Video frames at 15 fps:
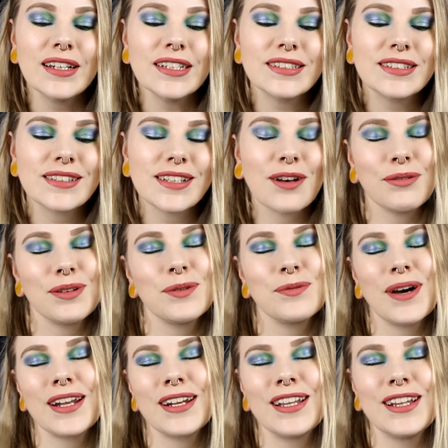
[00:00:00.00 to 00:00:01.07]
it's only
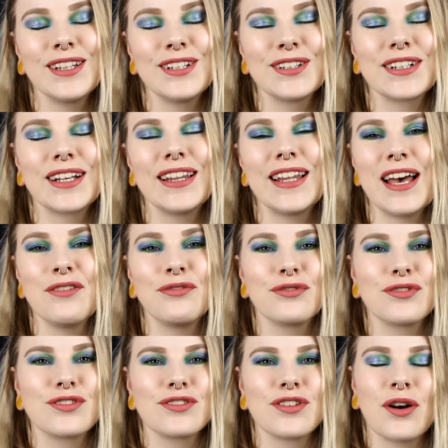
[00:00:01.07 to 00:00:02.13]
one look
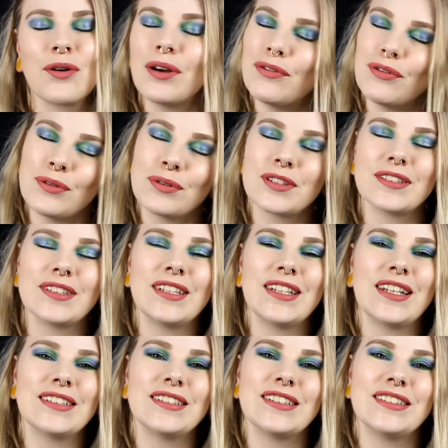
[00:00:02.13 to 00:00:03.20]
left so if you want to see
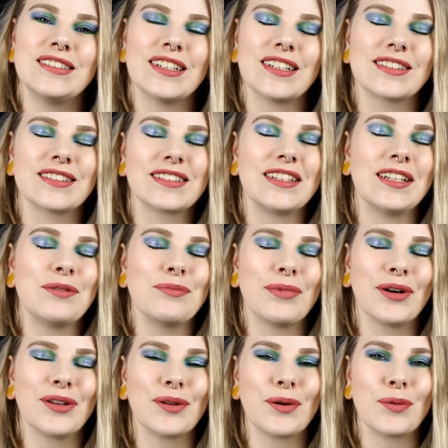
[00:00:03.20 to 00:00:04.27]
that just keep on